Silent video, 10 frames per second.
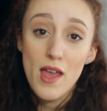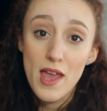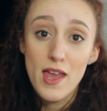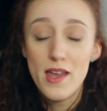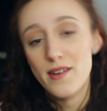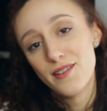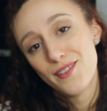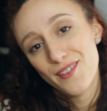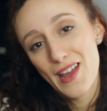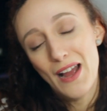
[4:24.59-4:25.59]
and
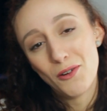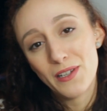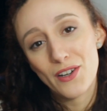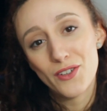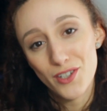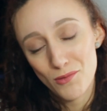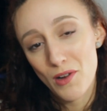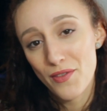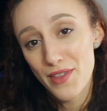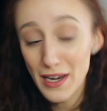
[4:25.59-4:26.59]
Alclair did
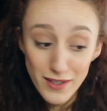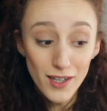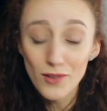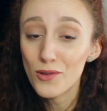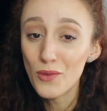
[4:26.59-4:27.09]
what they did